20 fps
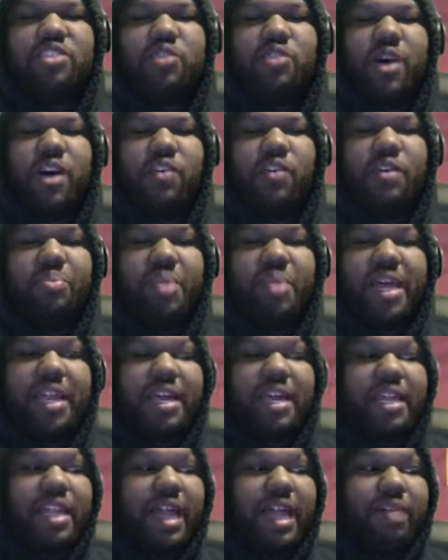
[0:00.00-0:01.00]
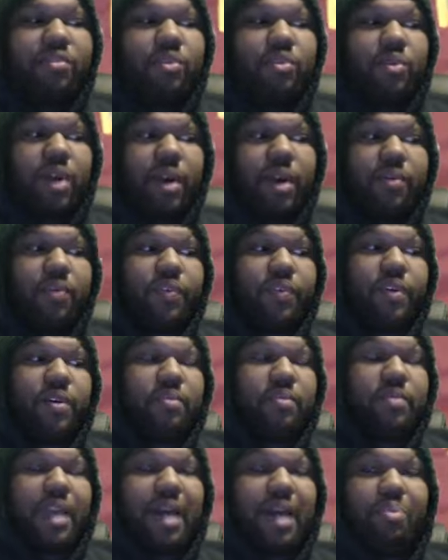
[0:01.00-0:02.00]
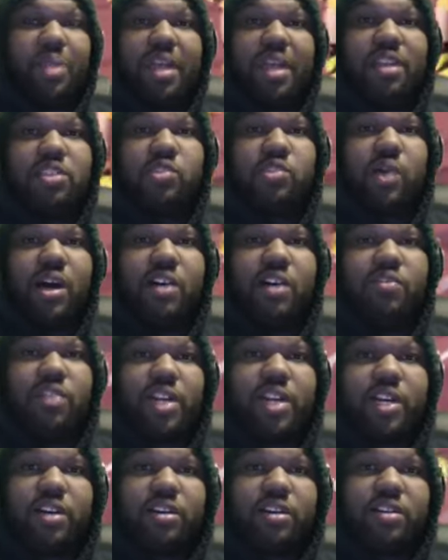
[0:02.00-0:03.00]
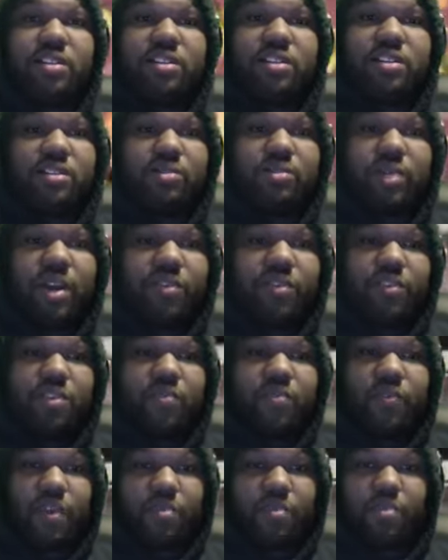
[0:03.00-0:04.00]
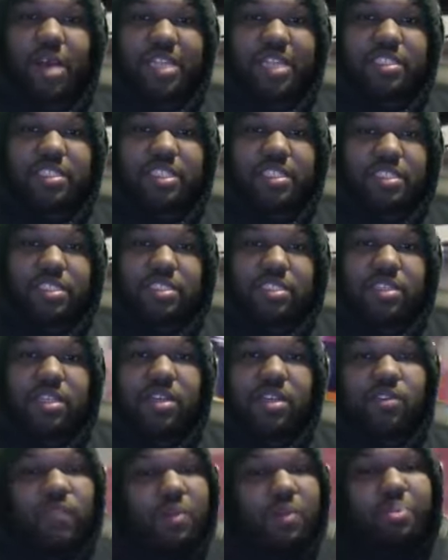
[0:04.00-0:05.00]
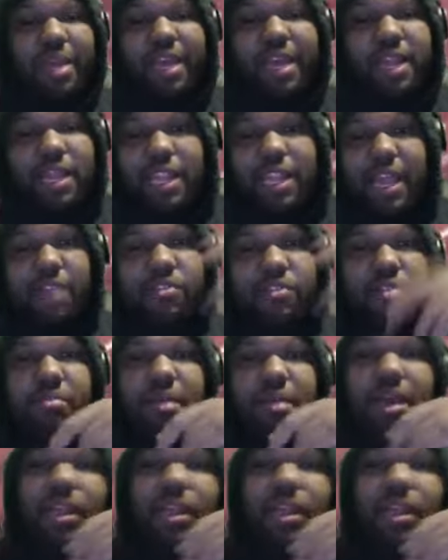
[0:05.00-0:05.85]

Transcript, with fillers: the twelve. We play the eleven where I'm from. Y'all play the twelve where, wherever you from watching this. We play the eleven,